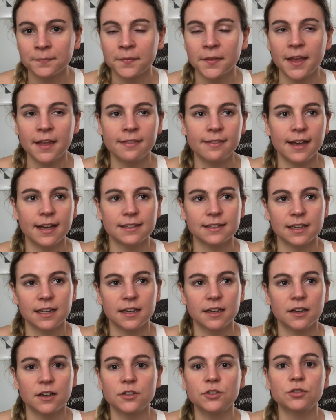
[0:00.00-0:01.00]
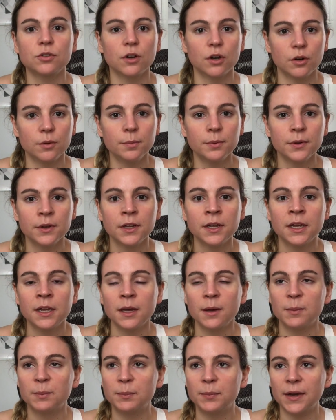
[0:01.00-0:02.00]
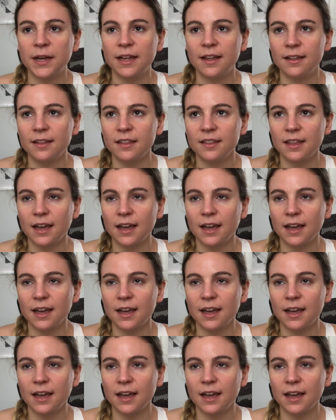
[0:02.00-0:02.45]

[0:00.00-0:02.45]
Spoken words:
and that's like a trope, but